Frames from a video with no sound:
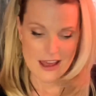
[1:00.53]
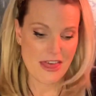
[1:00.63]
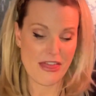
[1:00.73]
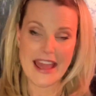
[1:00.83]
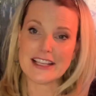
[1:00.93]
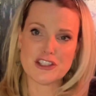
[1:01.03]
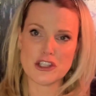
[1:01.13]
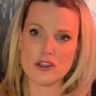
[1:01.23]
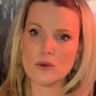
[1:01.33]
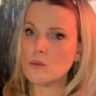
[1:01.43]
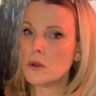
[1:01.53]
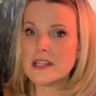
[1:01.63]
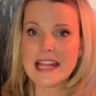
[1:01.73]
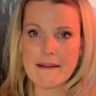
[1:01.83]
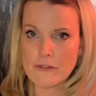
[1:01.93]
thanks to will
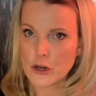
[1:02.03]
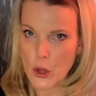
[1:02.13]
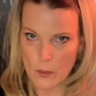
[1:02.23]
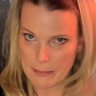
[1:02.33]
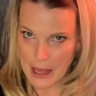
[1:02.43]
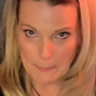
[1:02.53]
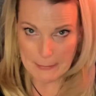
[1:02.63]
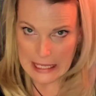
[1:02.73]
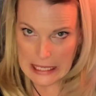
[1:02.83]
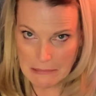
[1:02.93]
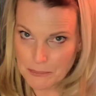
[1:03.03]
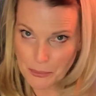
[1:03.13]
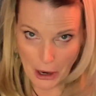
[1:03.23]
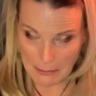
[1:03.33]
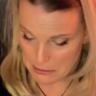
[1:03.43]
never know about me,
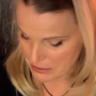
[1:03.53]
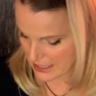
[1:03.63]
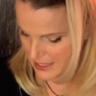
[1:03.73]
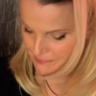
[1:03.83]
probably,